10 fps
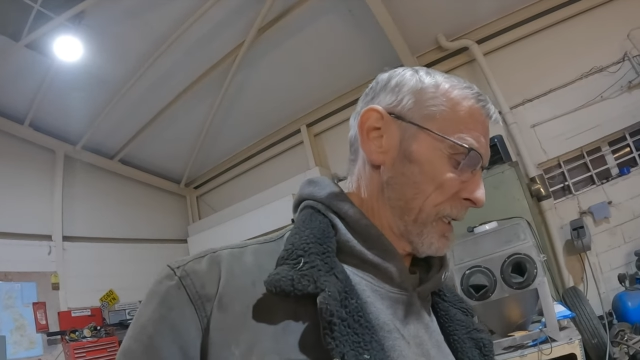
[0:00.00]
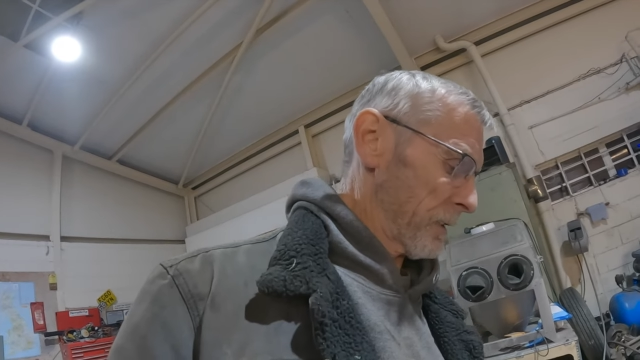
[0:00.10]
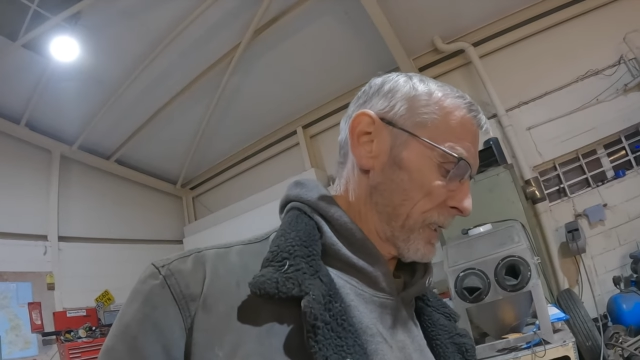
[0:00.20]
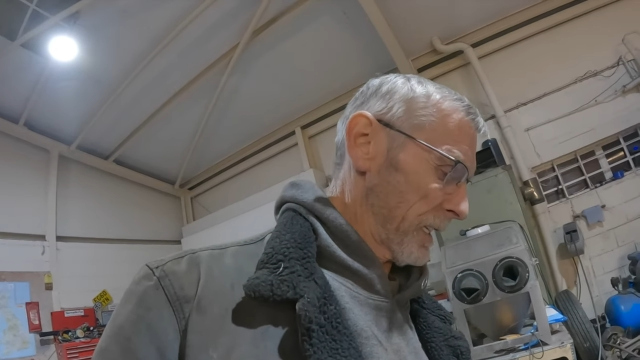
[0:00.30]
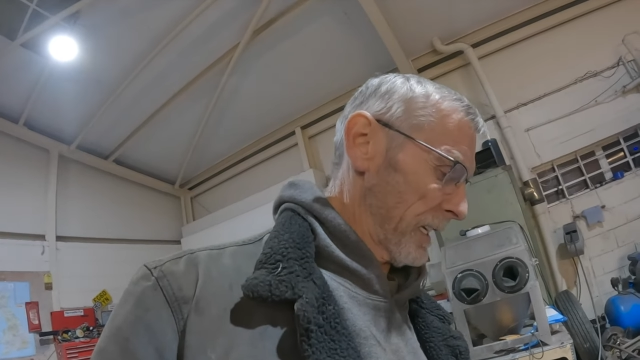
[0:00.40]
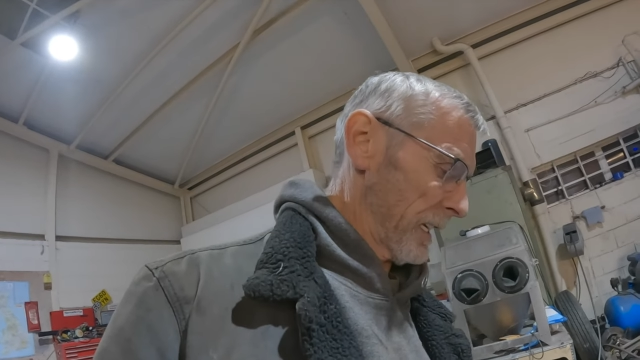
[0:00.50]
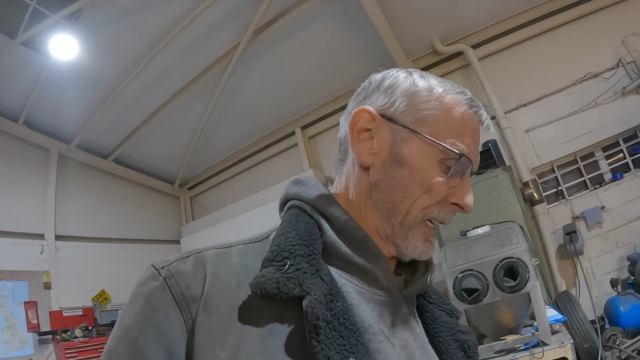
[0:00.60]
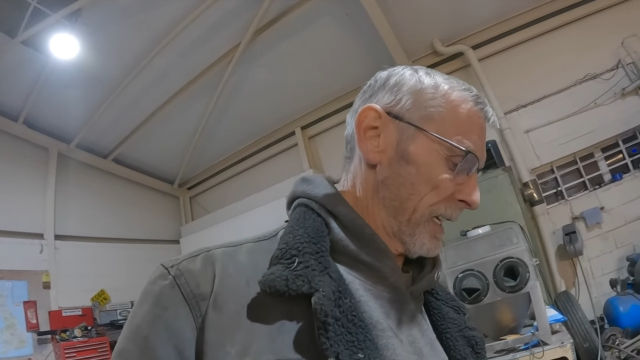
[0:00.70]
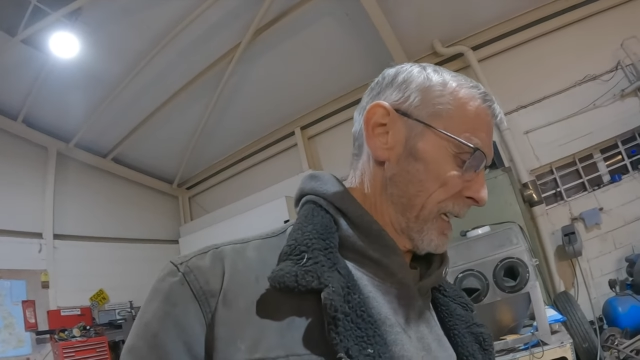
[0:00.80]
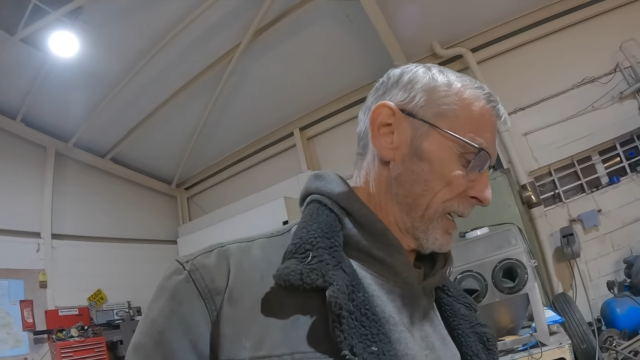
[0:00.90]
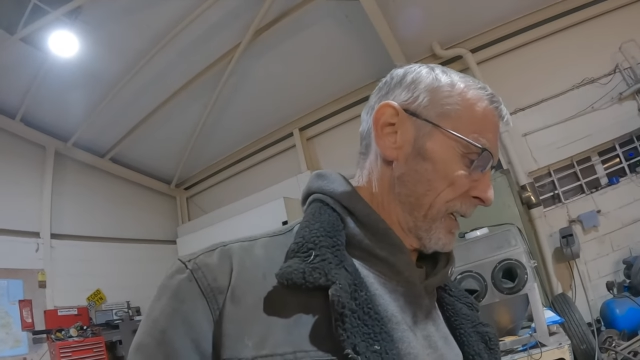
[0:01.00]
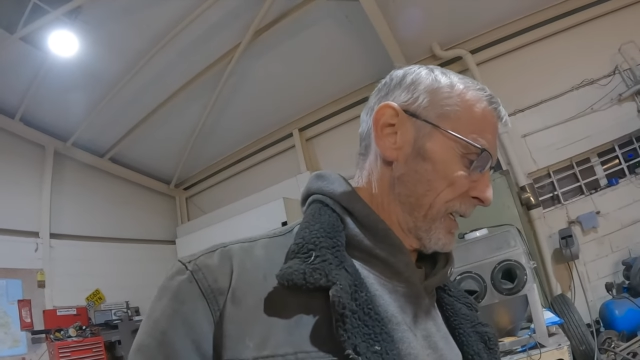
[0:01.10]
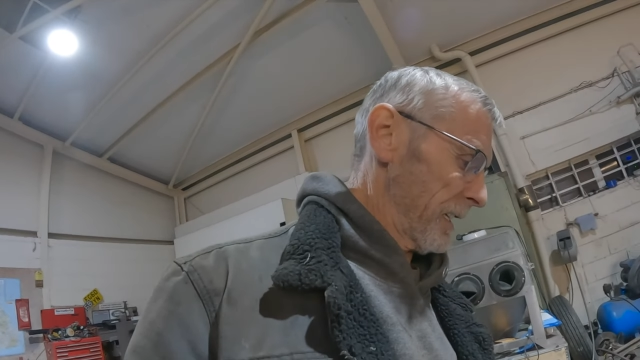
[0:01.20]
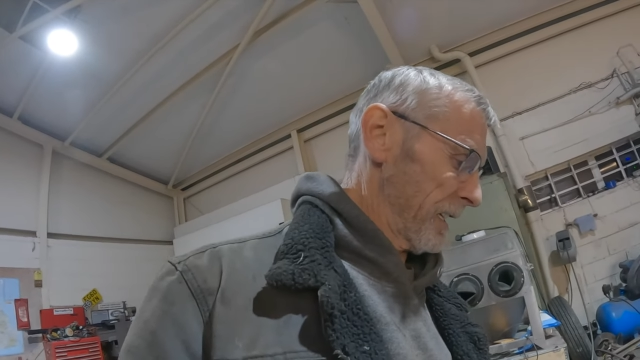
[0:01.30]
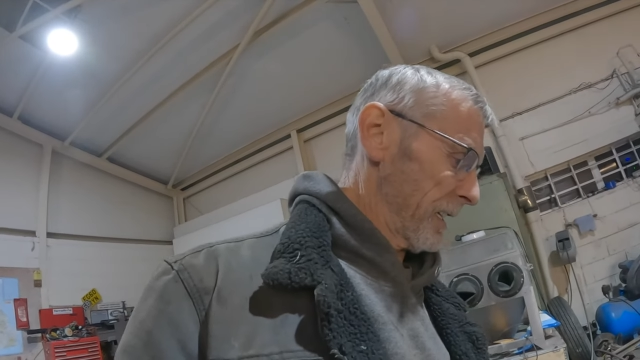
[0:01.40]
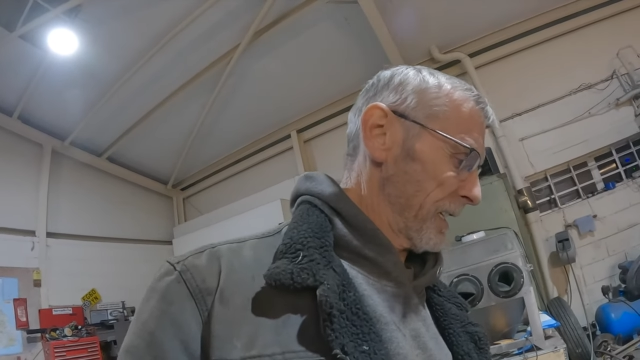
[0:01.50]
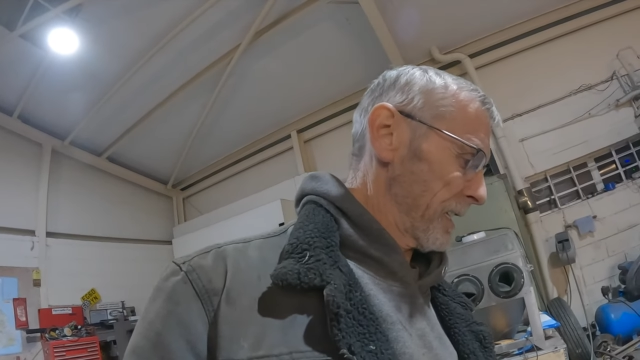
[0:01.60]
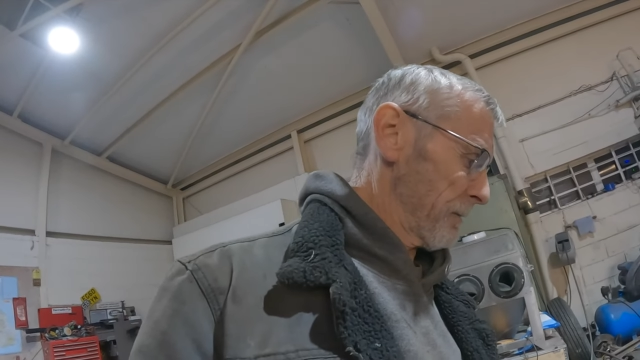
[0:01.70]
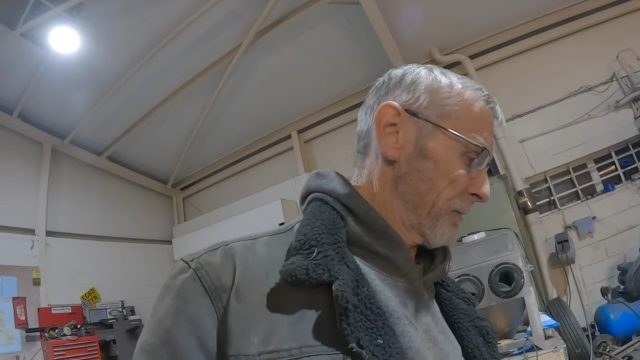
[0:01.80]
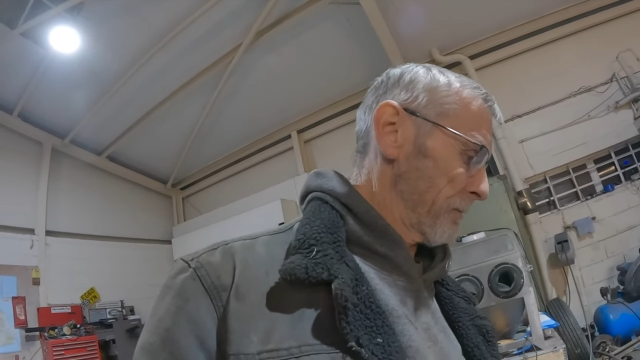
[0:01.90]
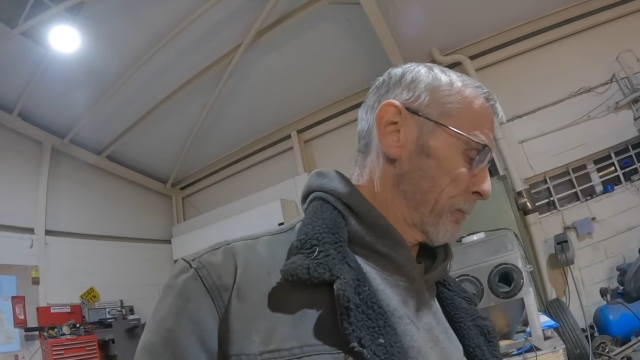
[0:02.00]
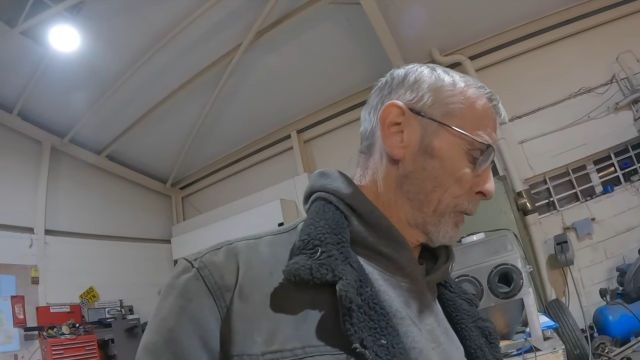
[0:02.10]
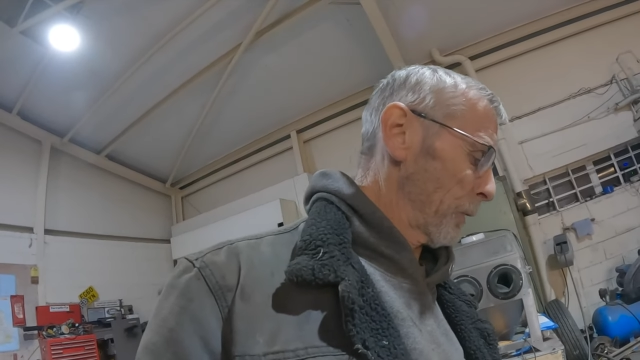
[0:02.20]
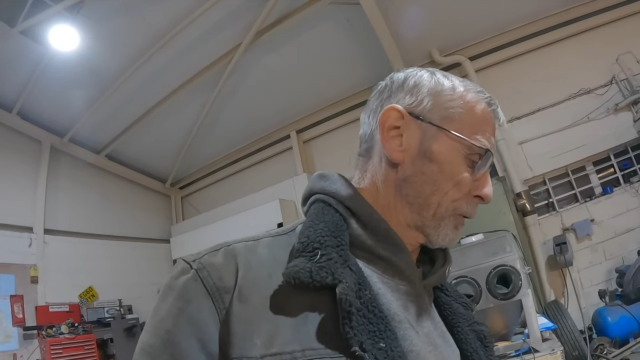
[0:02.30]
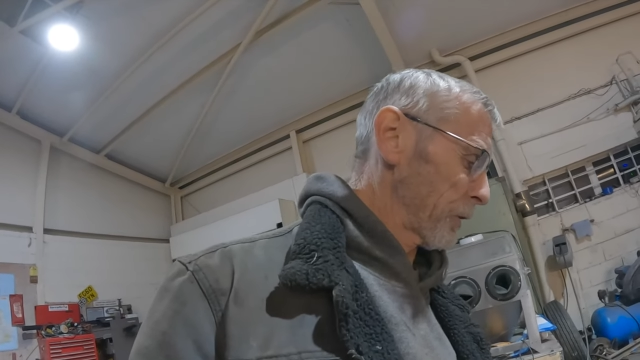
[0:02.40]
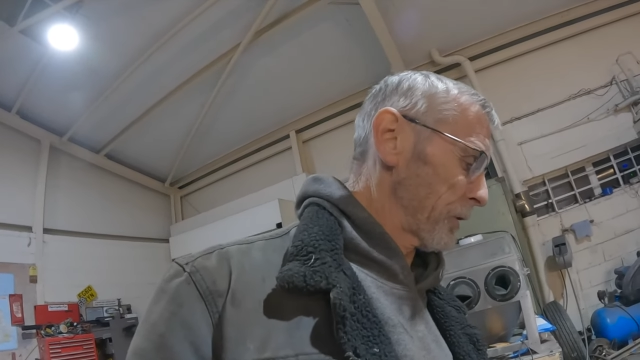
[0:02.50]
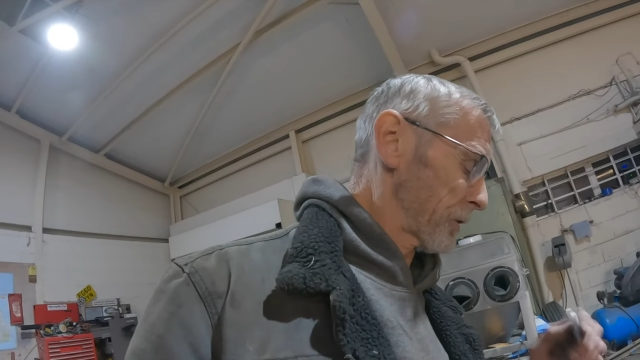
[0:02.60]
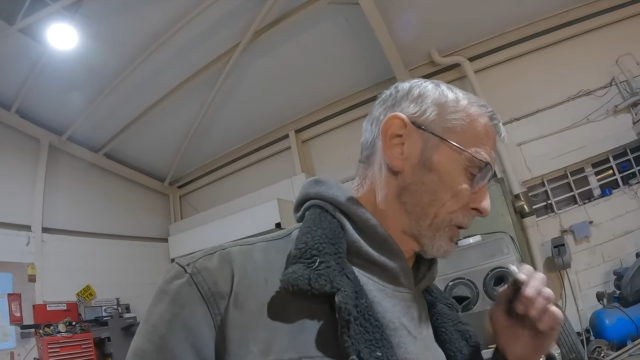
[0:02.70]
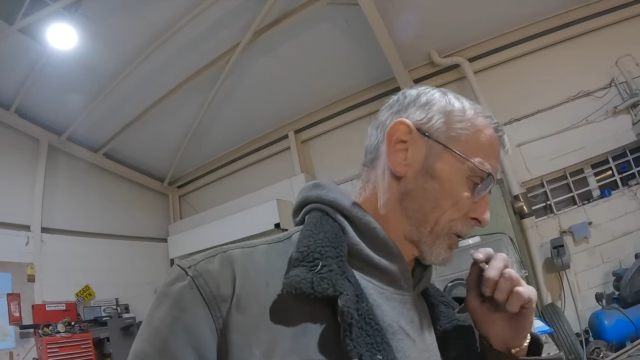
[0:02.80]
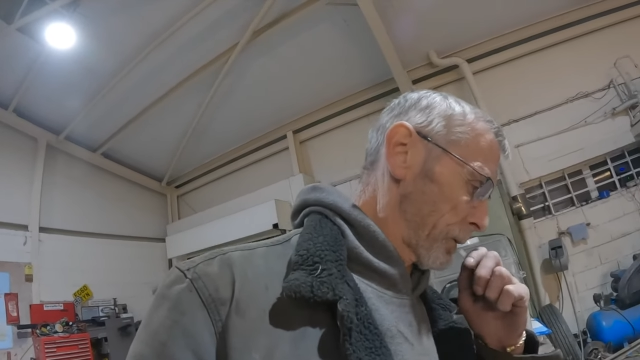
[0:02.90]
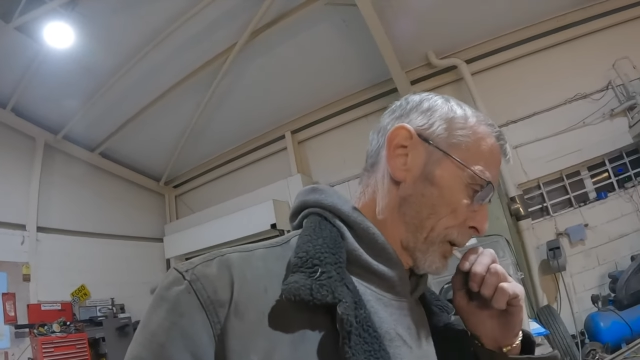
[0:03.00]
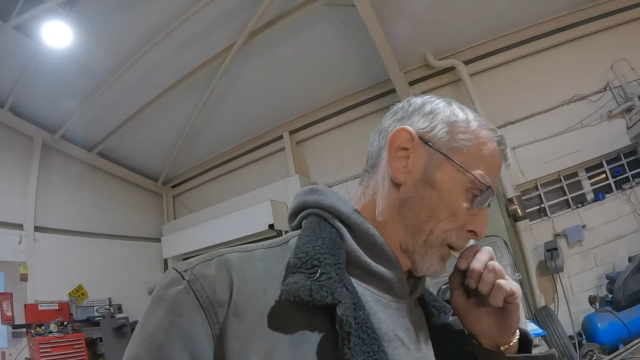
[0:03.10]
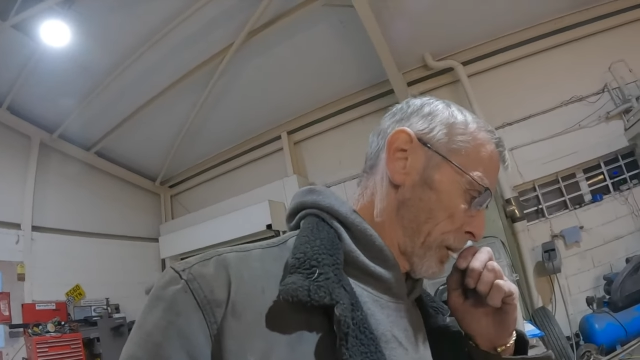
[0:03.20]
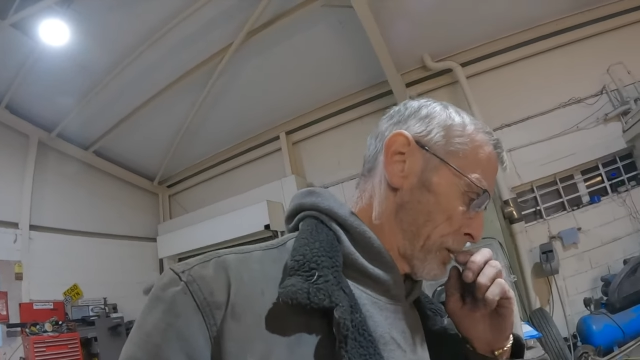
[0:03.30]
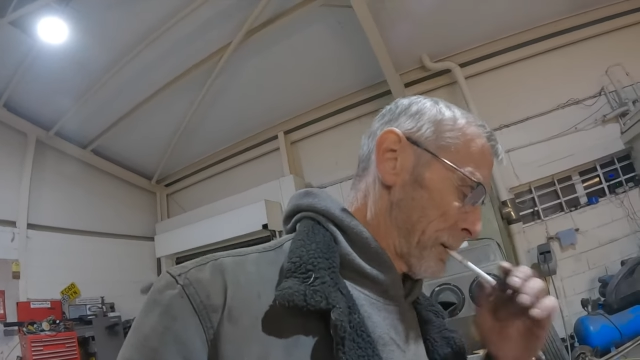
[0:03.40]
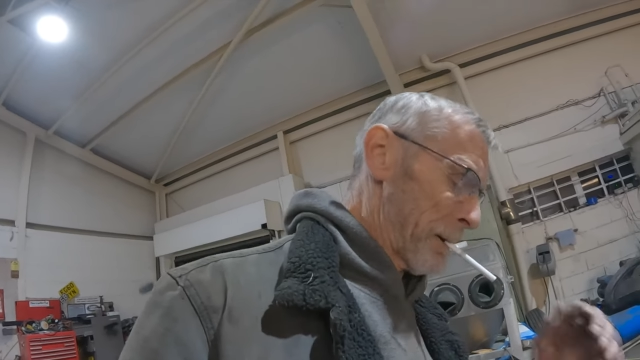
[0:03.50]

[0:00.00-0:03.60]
his uh, ball joints done tomorrow.